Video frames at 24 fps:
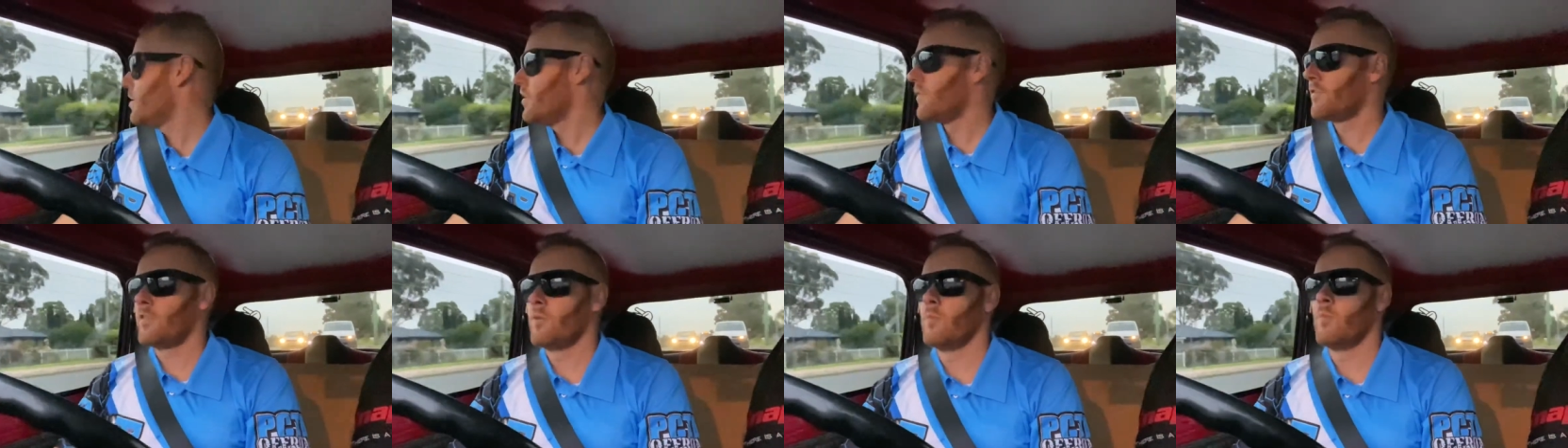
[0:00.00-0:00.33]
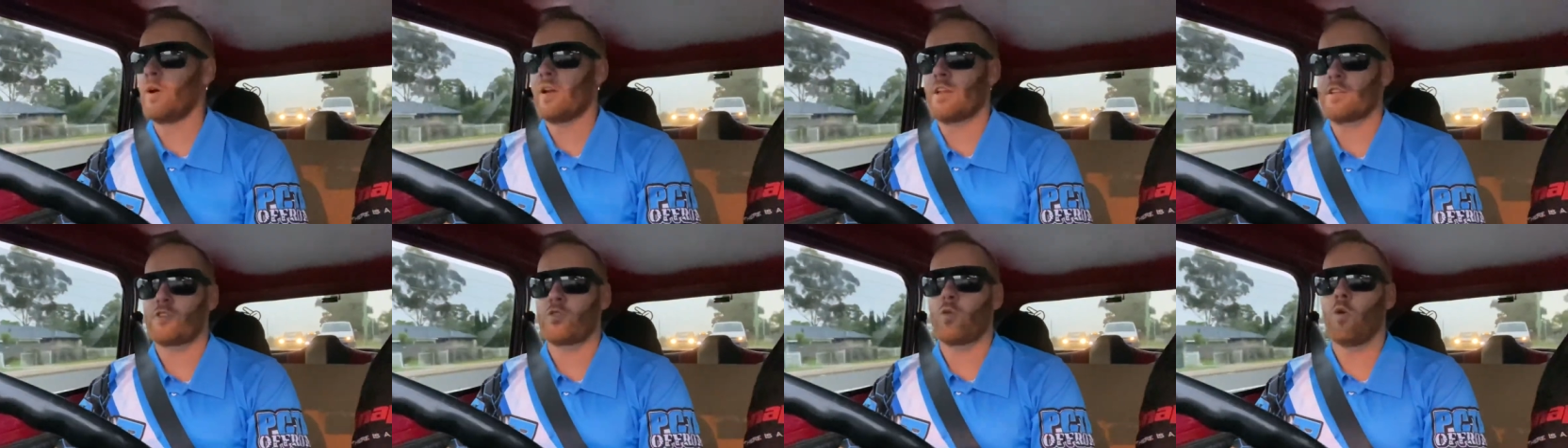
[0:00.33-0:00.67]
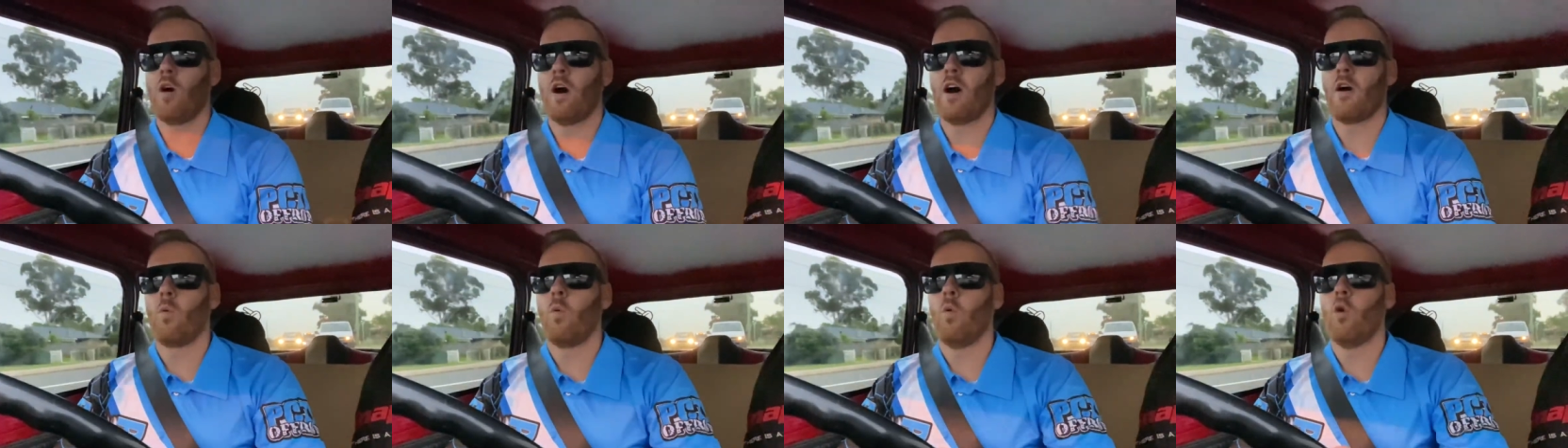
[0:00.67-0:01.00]
from when it's
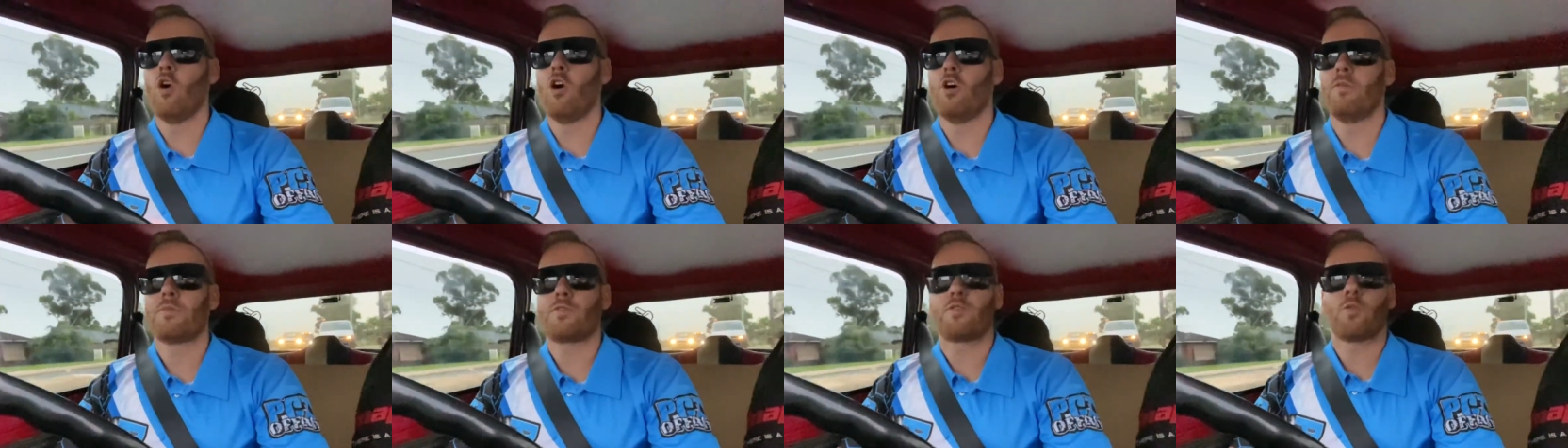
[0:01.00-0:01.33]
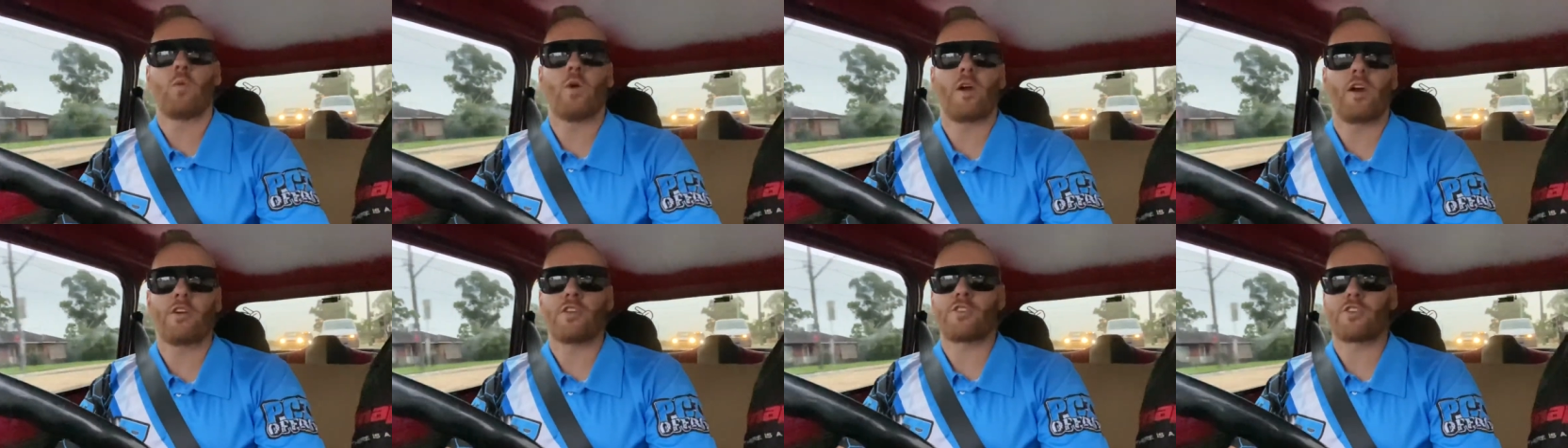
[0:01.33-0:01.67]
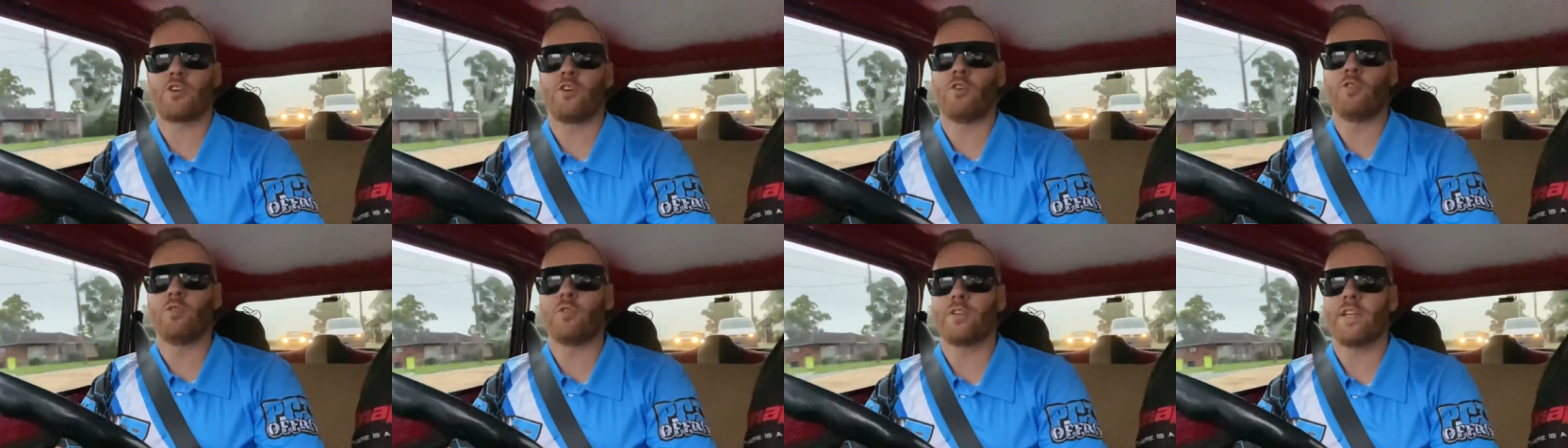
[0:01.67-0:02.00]
quite warm to where it's
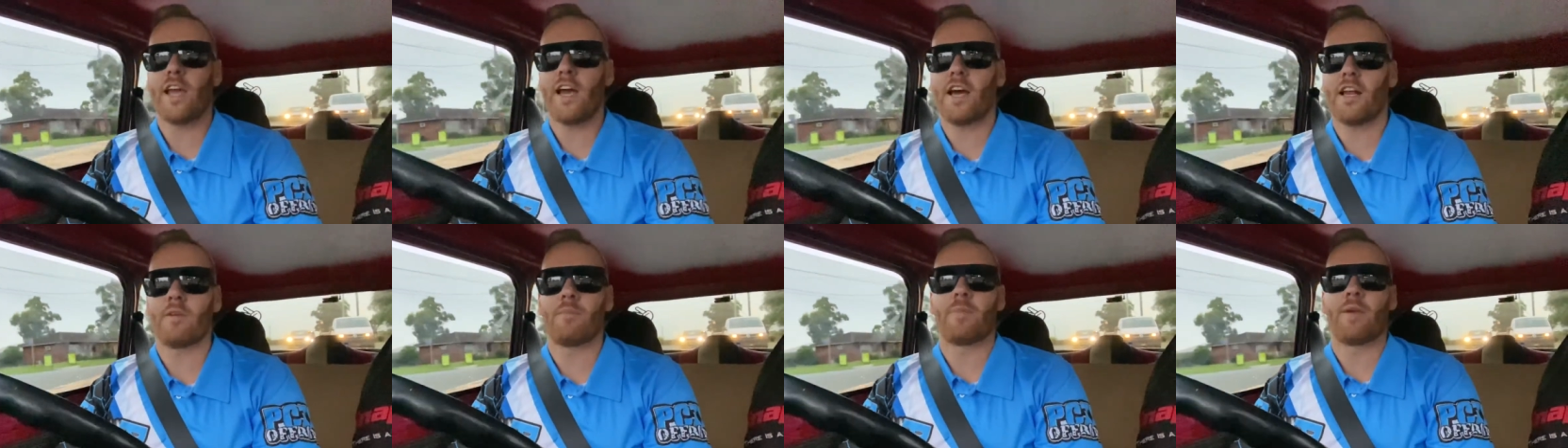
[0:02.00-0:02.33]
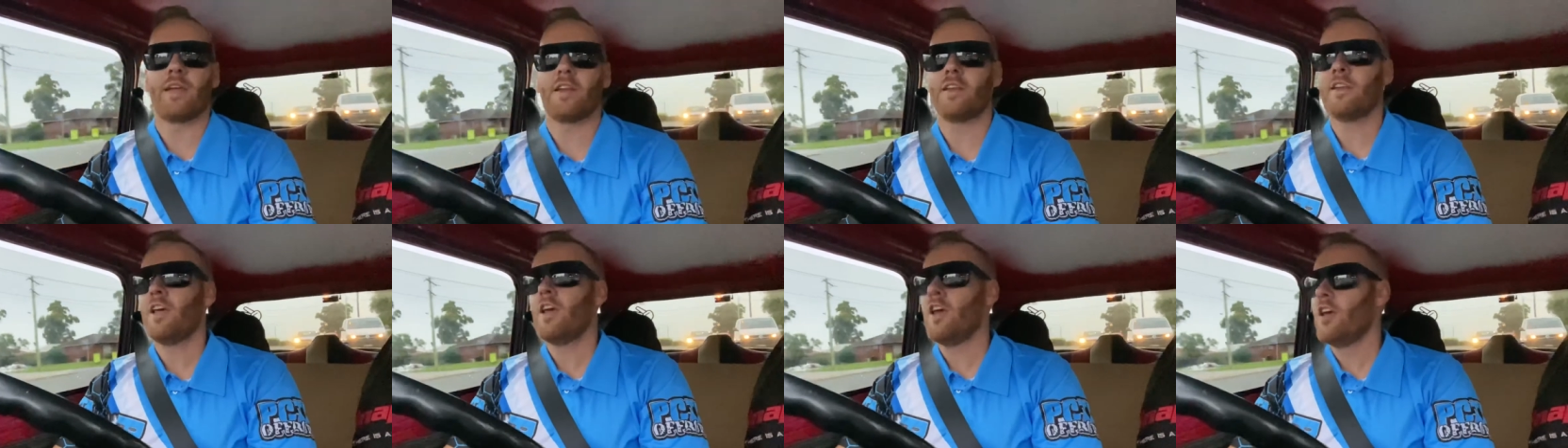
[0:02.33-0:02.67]
cooled down a bit,